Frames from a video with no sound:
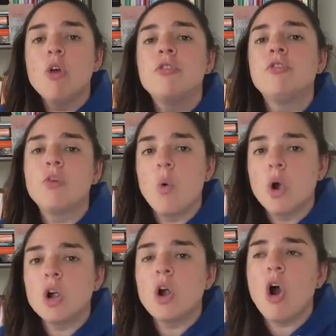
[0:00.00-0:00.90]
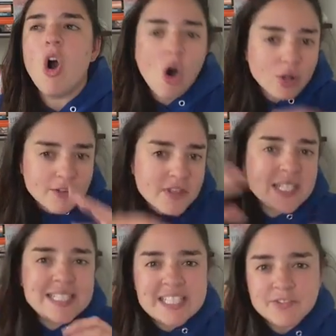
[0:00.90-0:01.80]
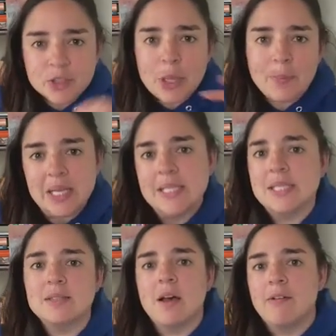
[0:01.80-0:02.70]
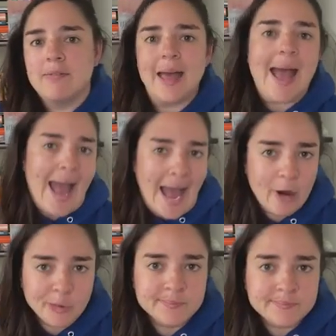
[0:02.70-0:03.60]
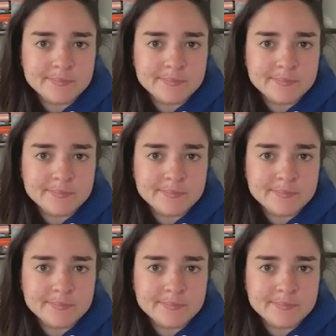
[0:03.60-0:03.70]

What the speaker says: for all of the different pieces of the how.